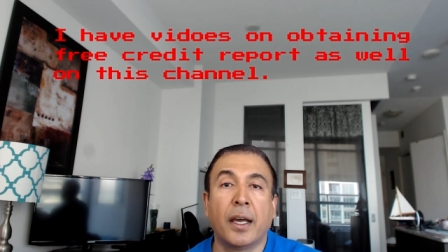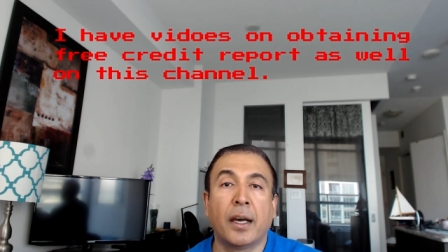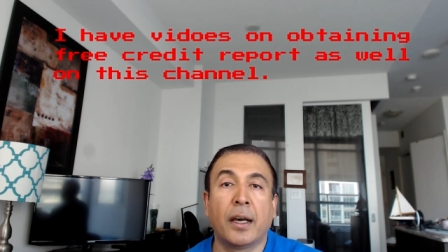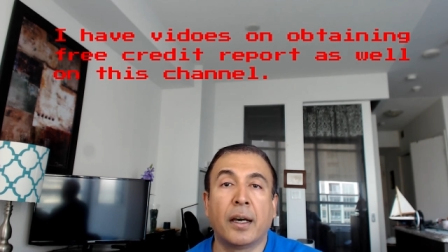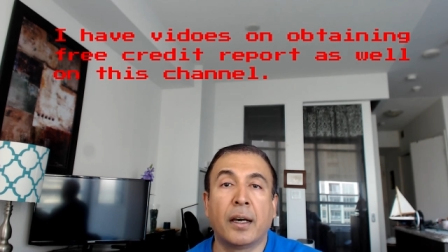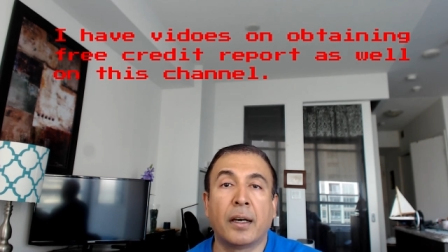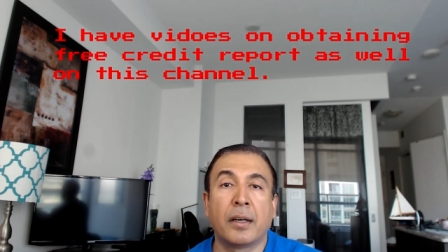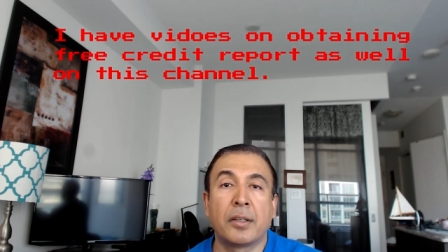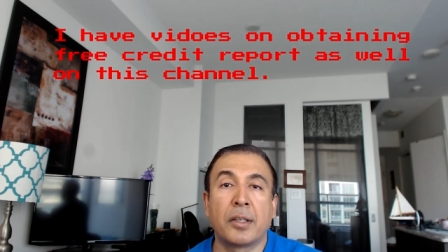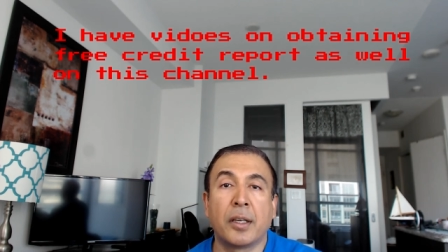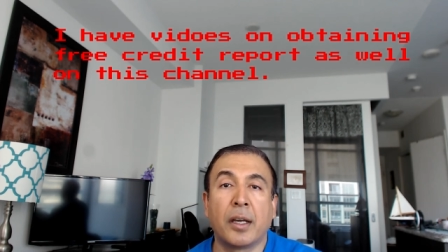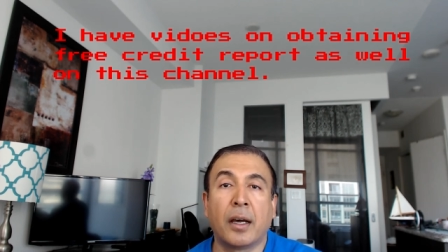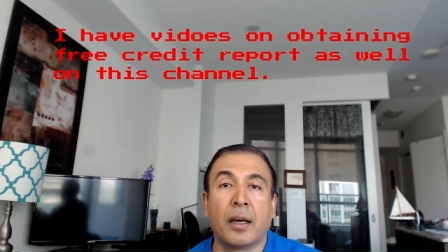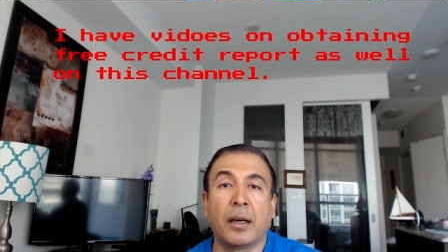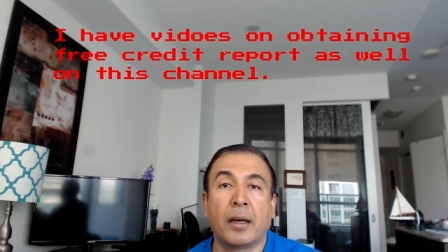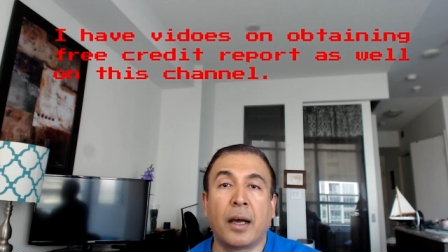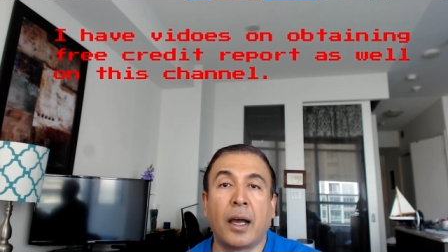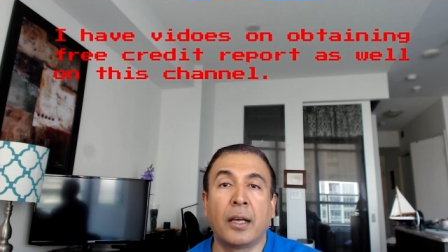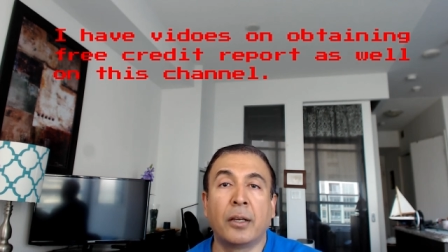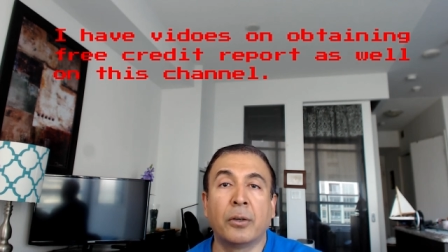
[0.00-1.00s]

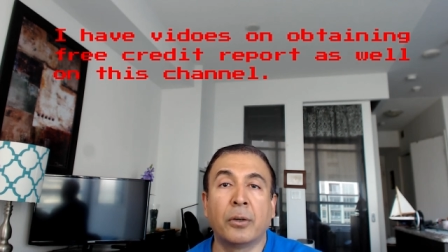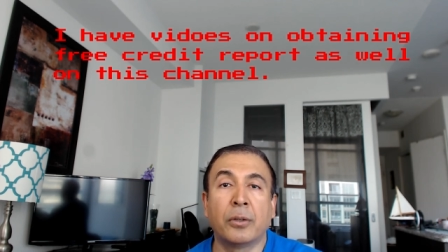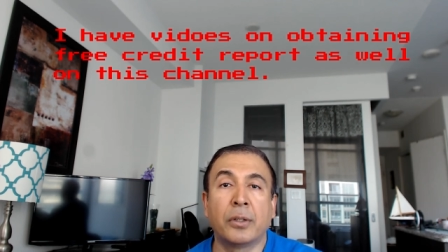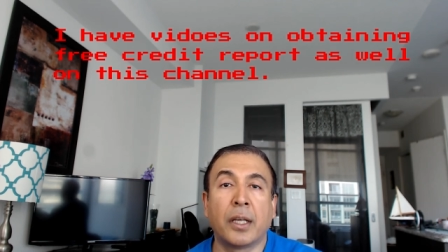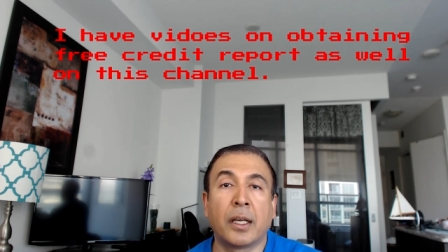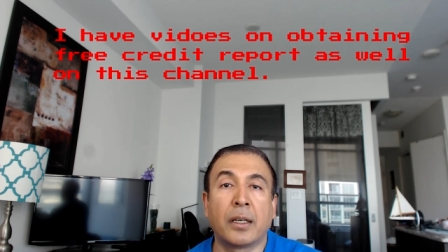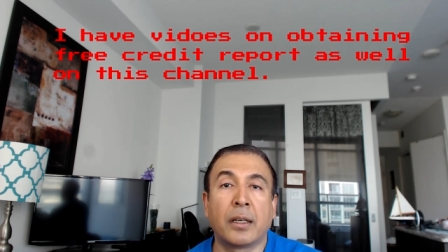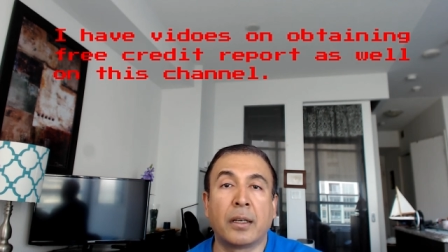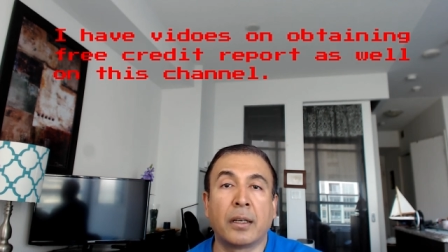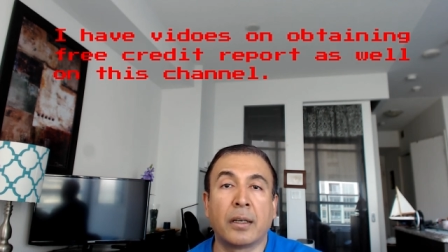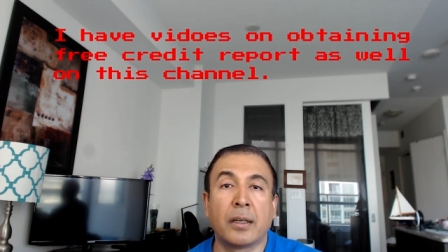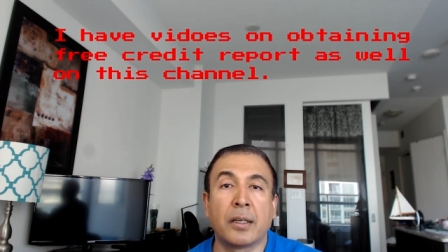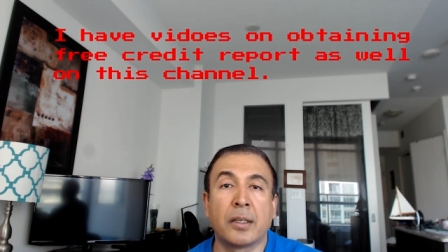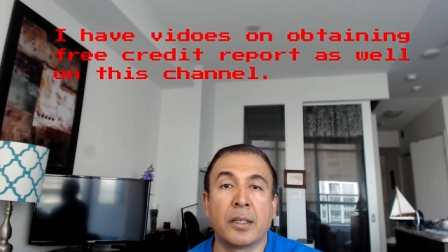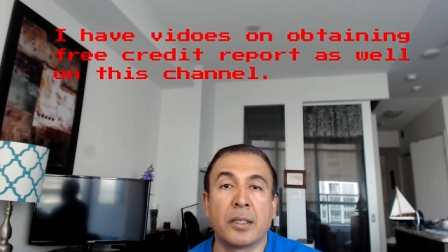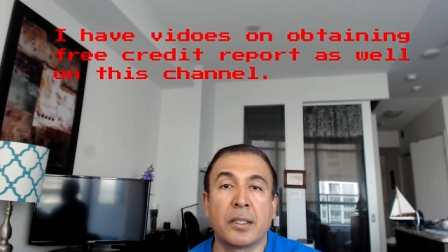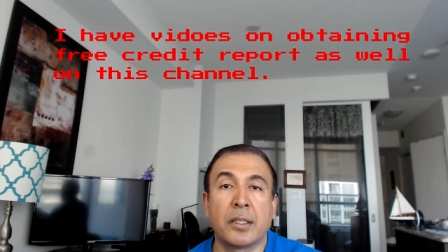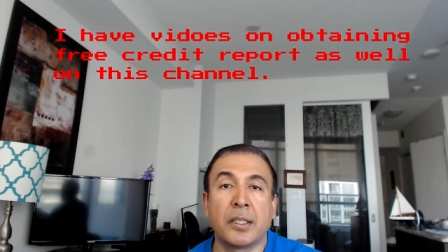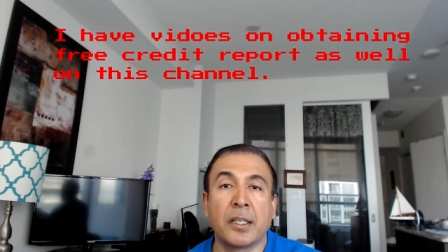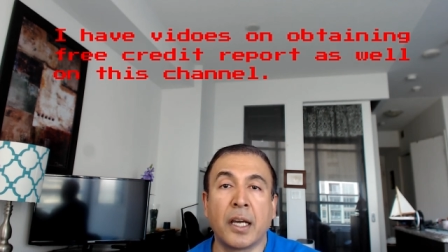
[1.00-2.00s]
I know that
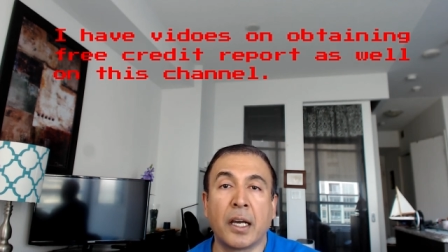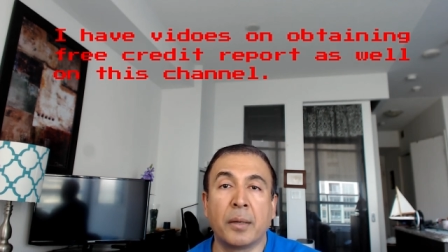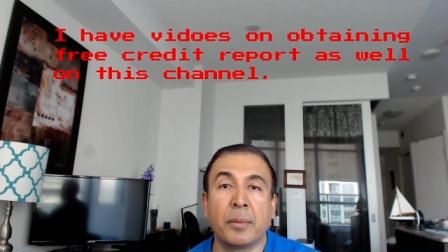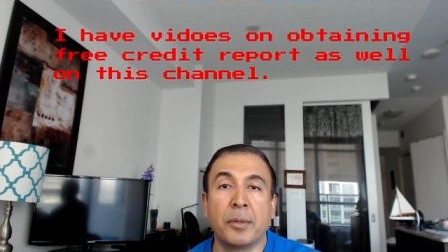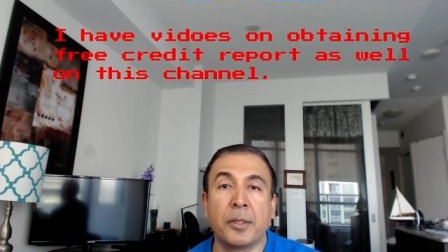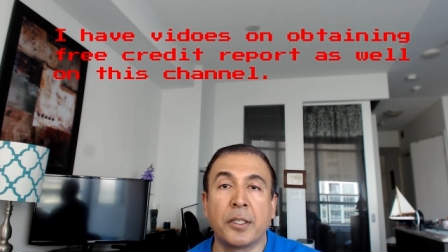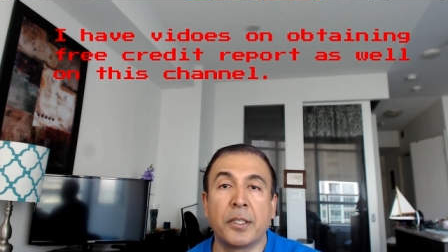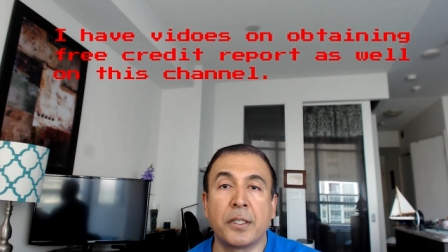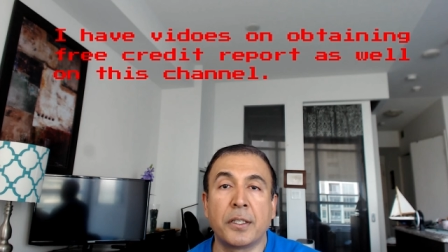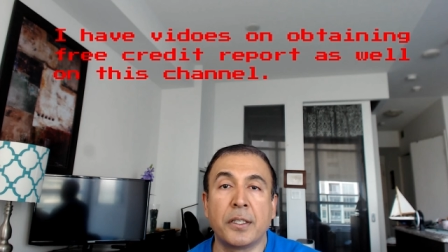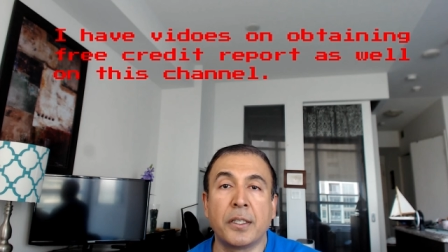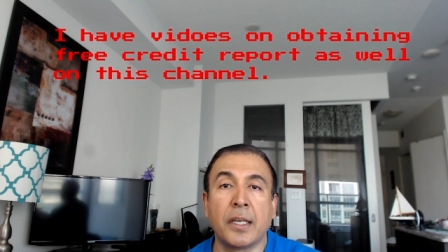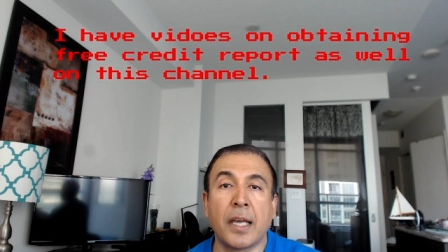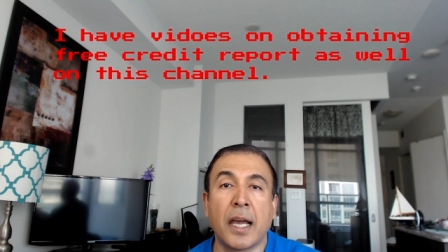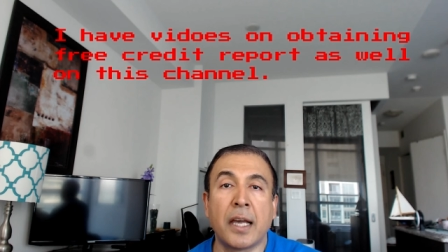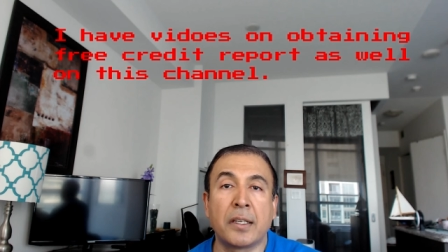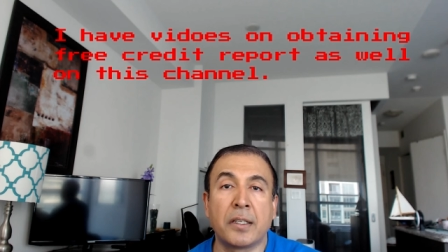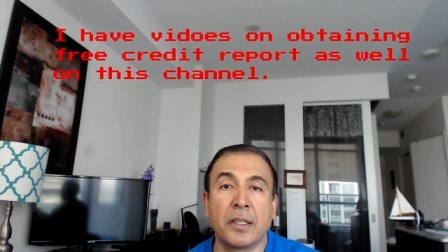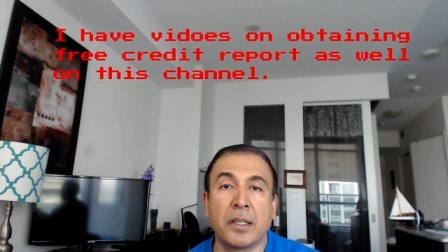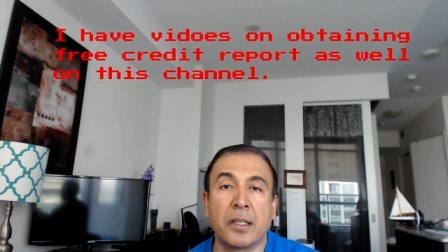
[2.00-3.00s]
CIBC
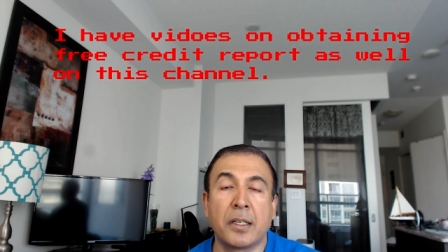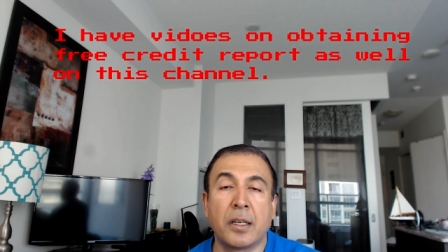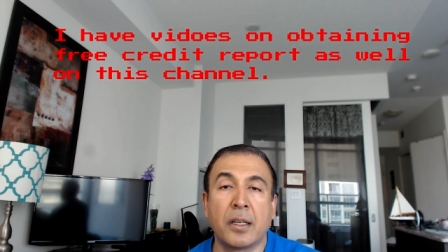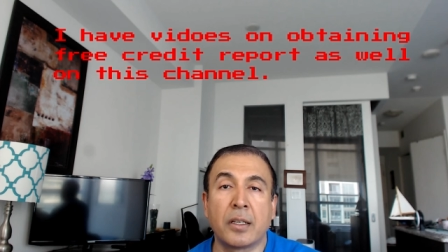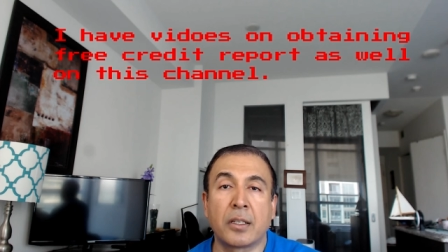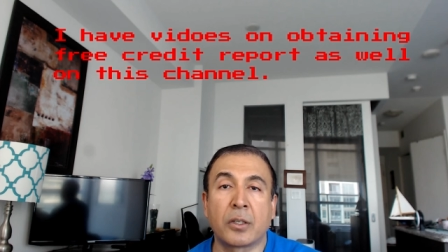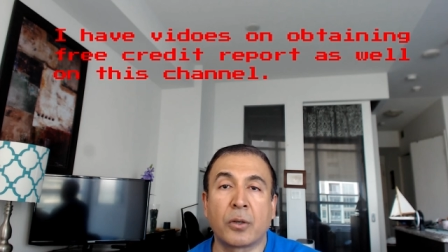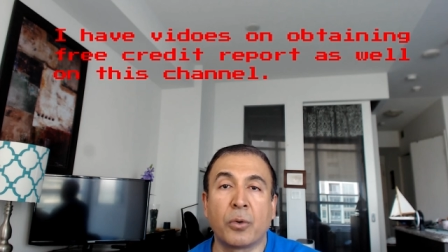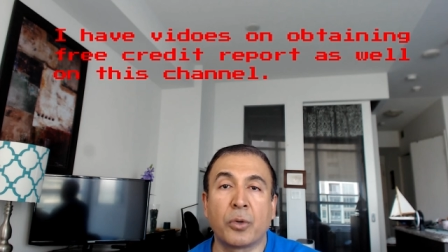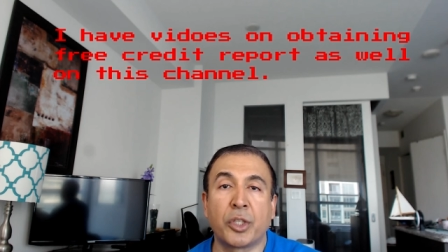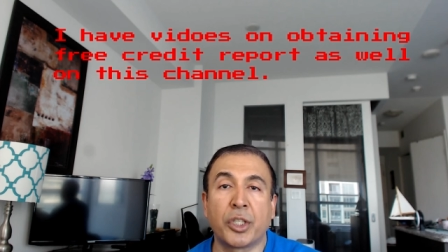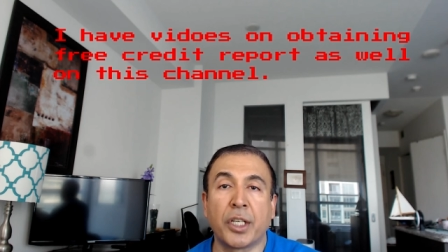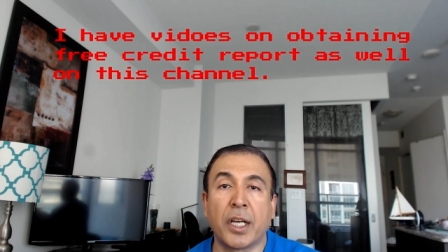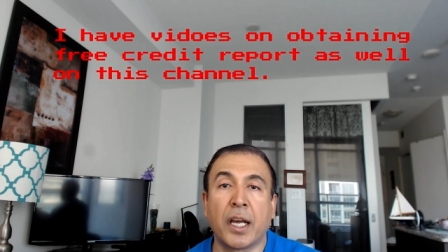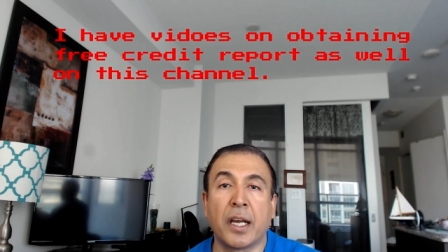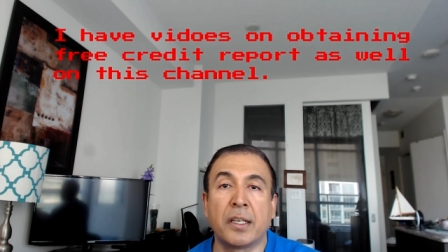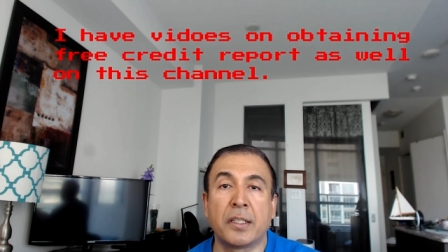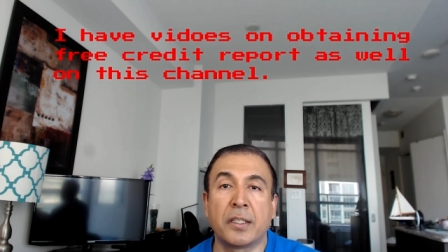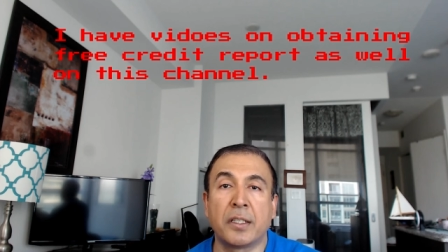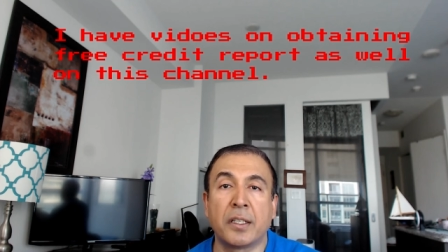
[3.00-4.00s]
has it, Scotia
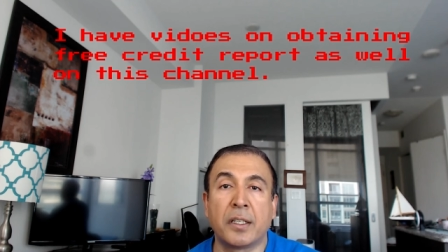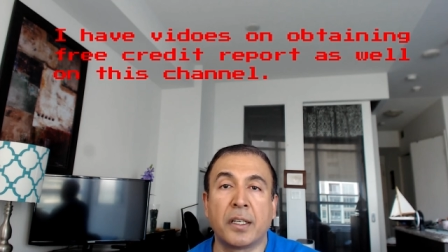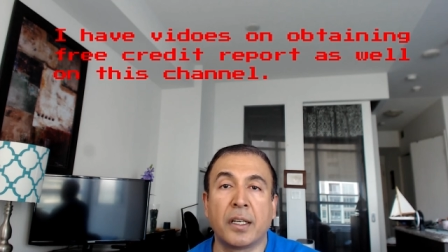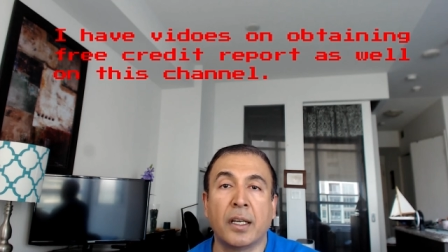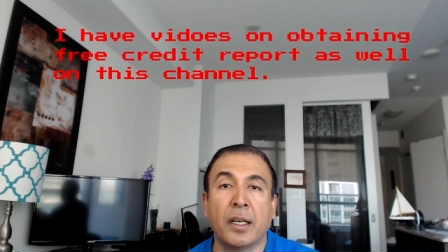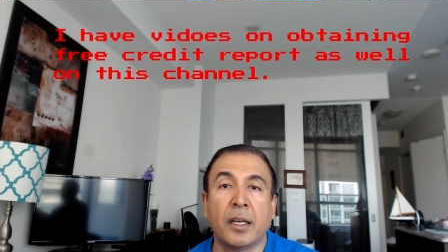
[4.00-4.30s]
has it,